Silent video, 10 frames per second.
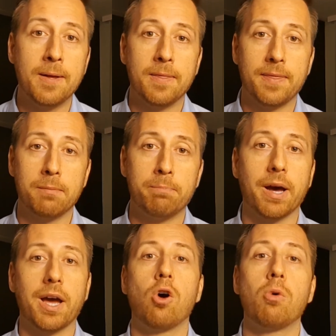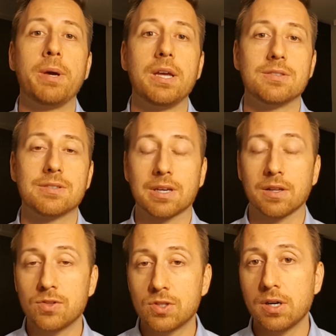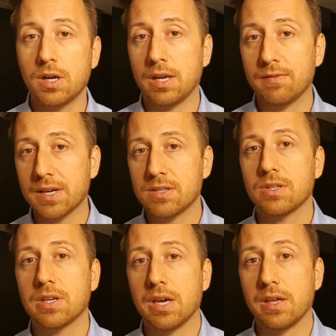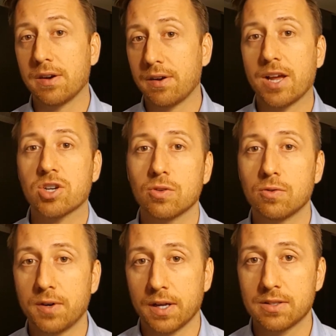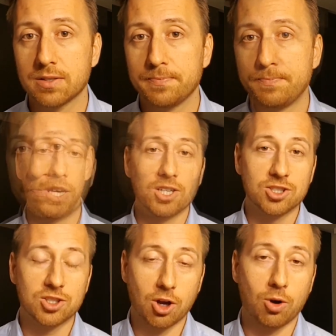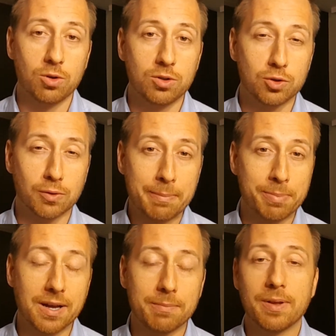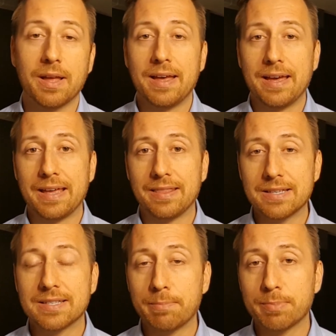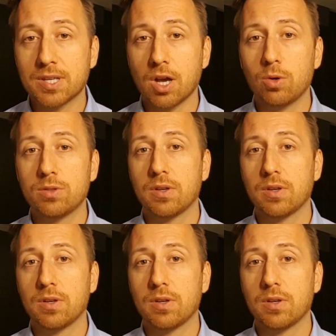then by all means consider investing in international funds. So to wrap it up, in this episode